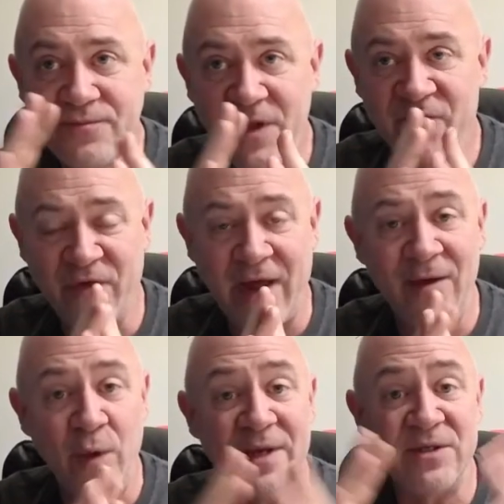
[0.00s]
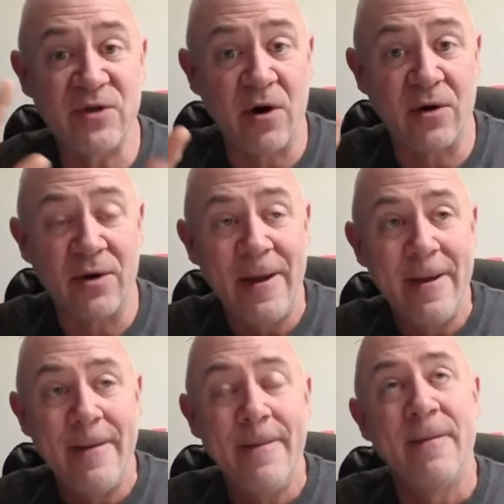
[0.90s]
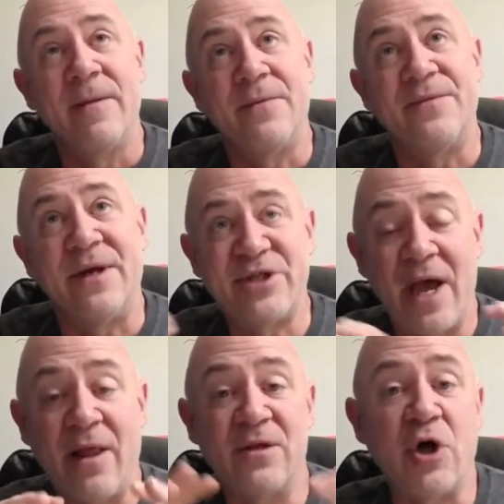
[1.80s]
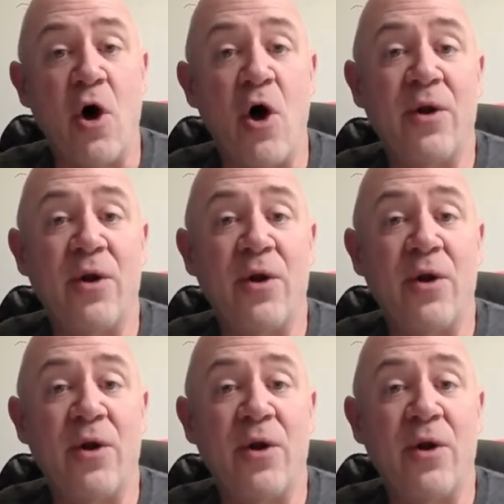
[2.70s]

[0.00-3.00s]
Flying wings are a challenge all